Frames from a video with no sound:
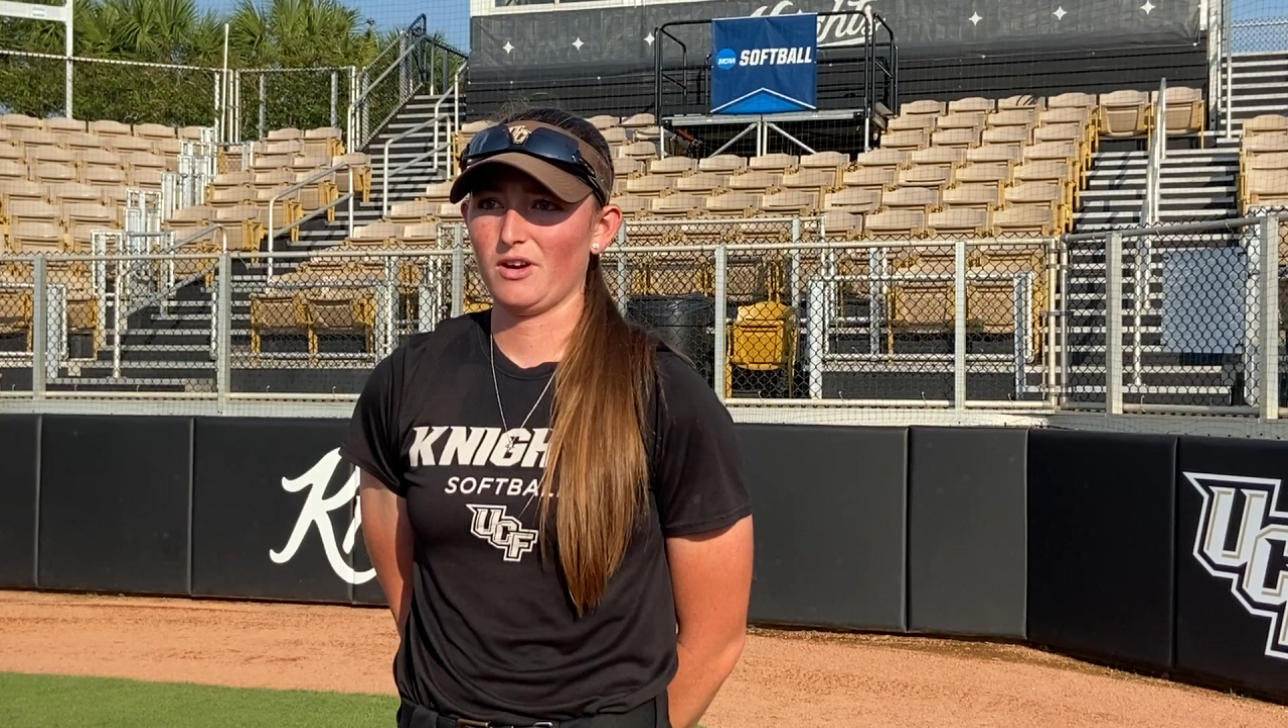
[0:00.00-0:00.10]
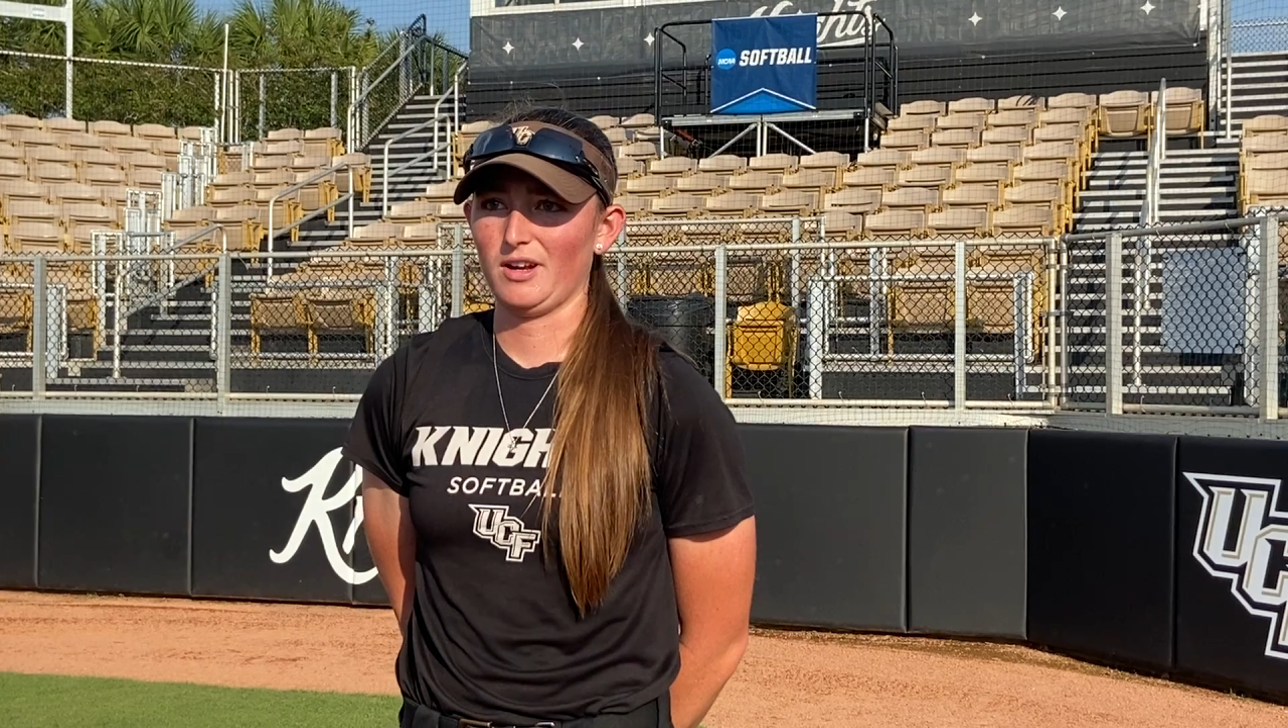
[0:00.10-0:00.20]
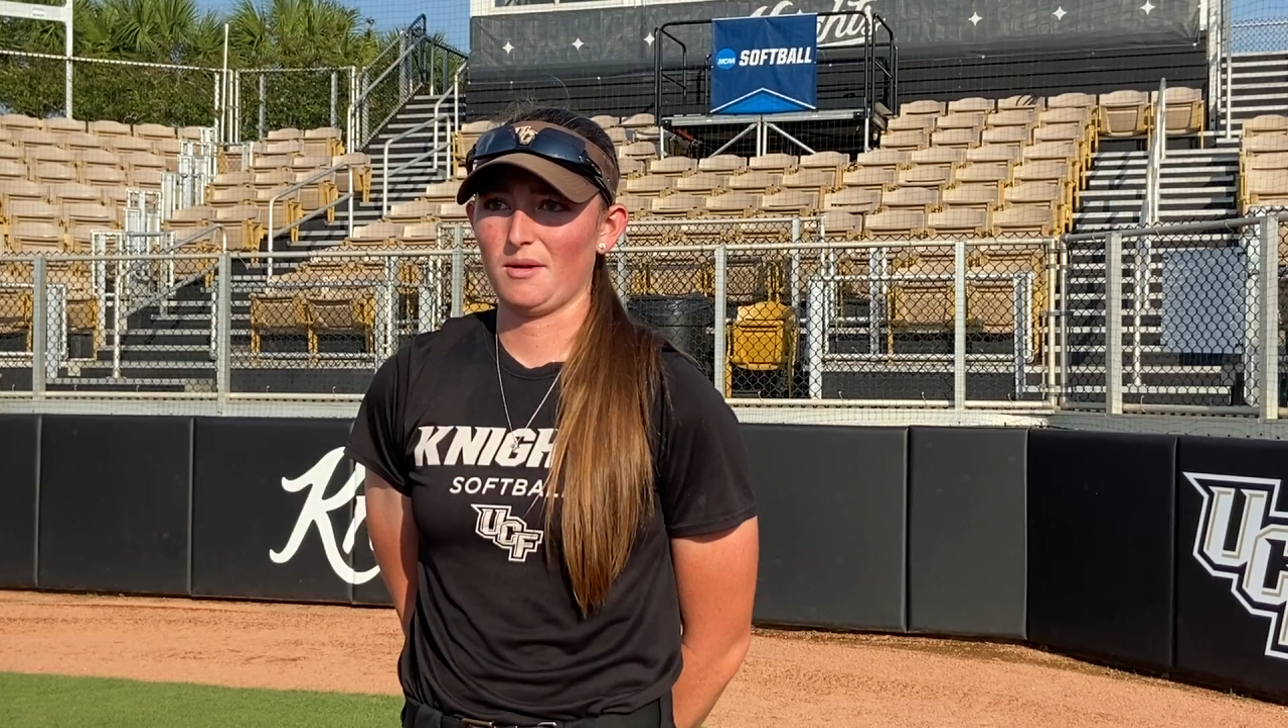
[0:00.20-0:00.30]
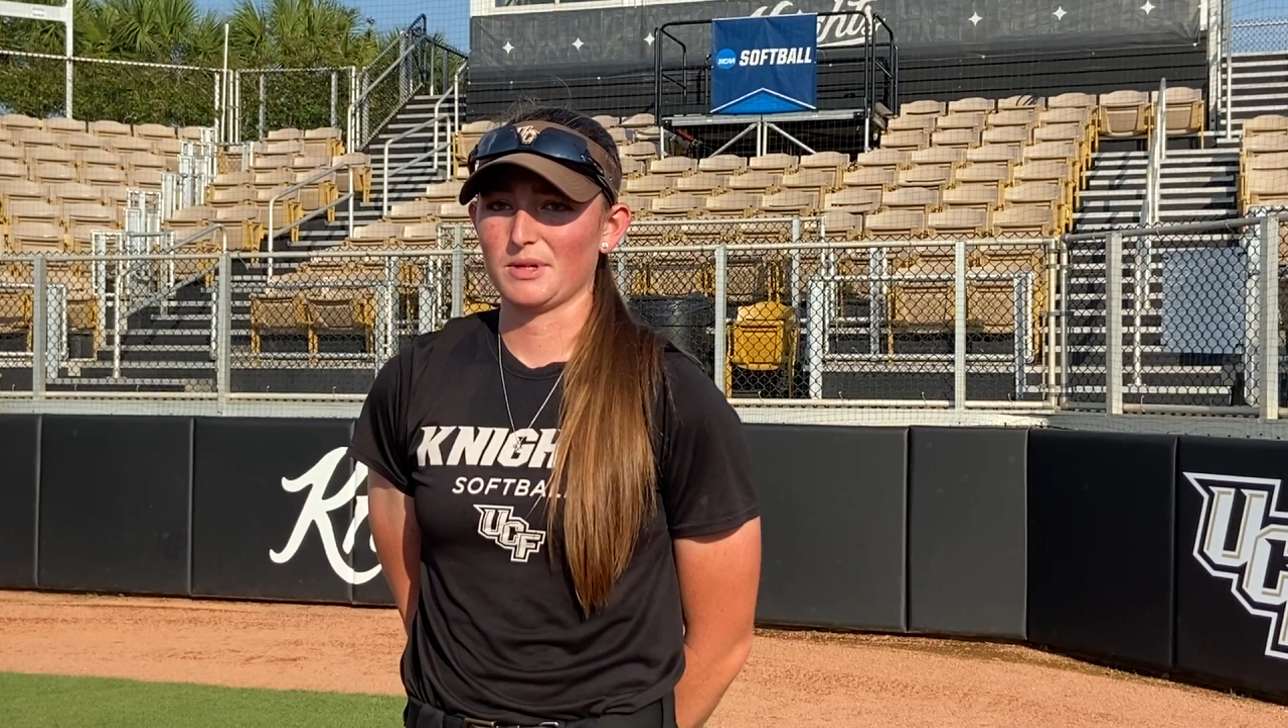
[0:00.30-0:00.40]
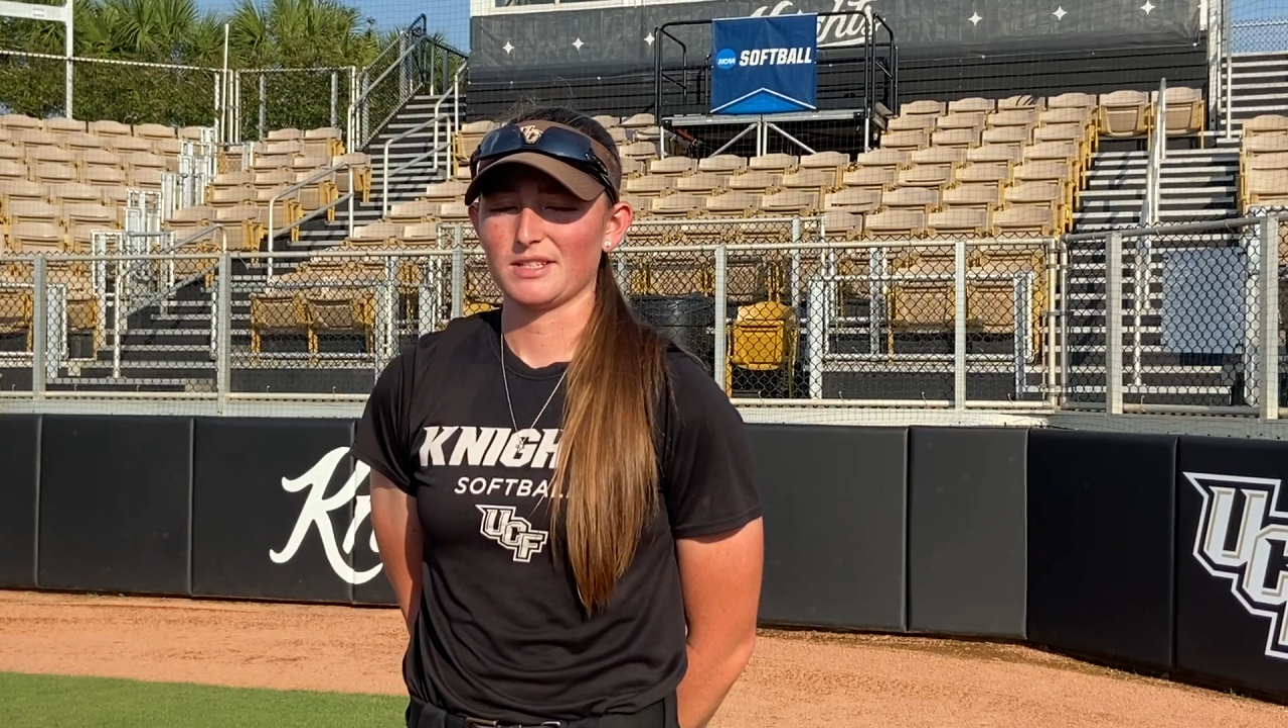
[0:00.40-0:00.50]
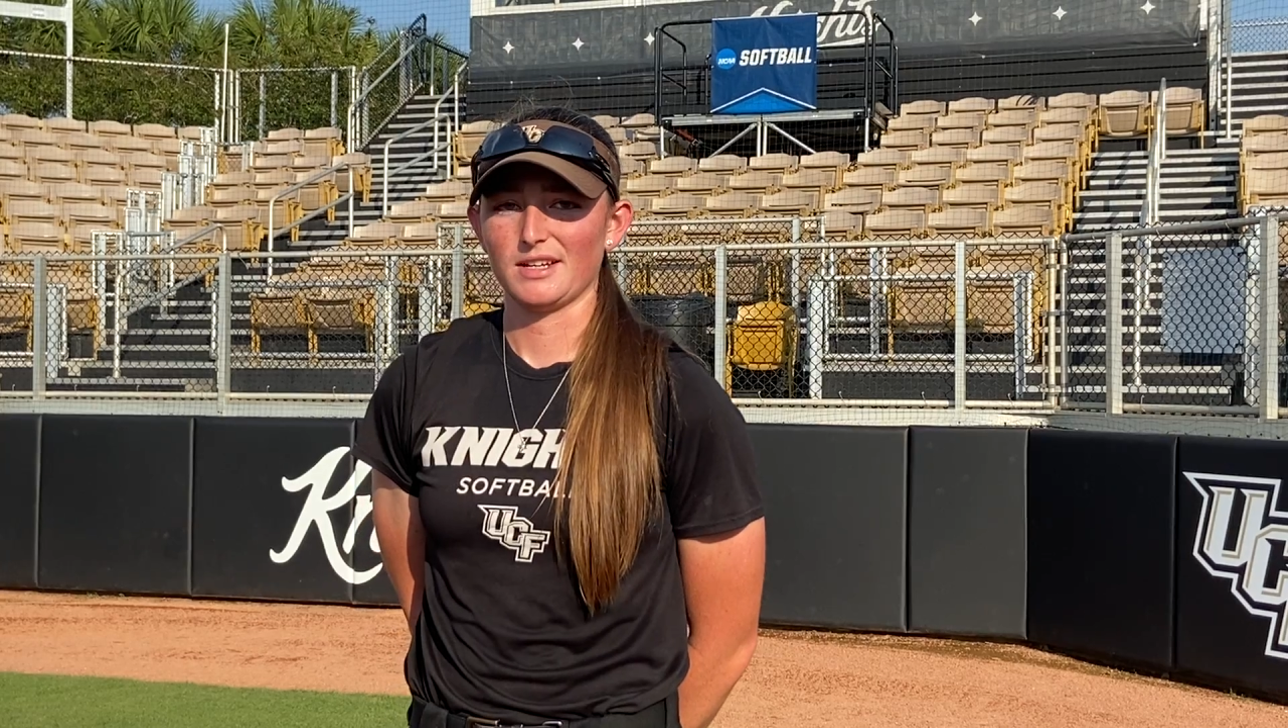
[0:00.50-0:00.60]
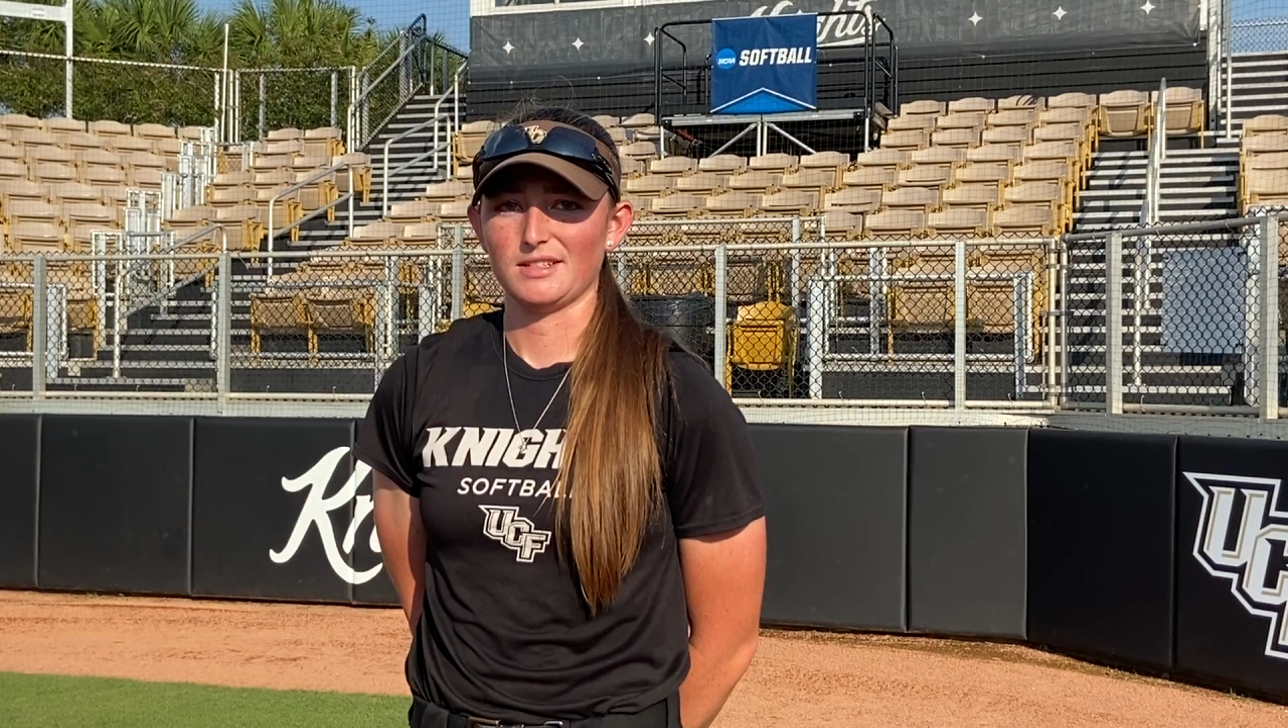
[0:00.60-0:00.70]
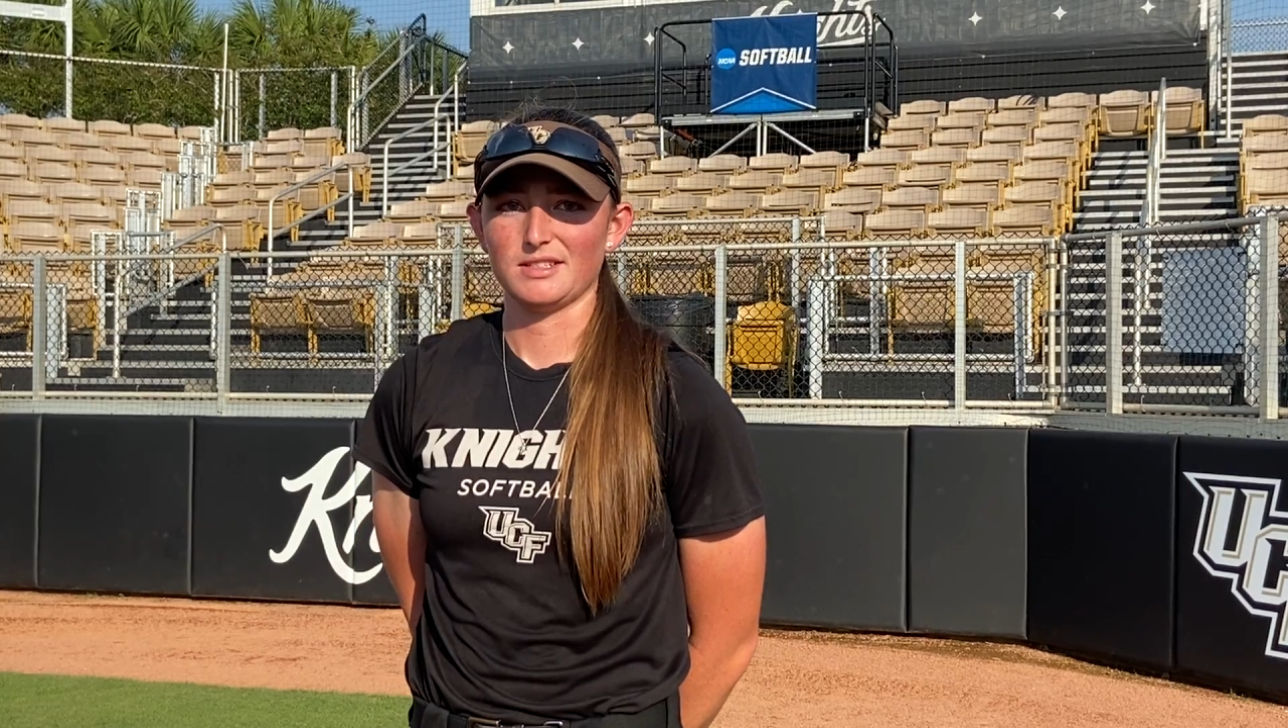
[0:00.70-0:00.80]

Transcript: and I'm excited to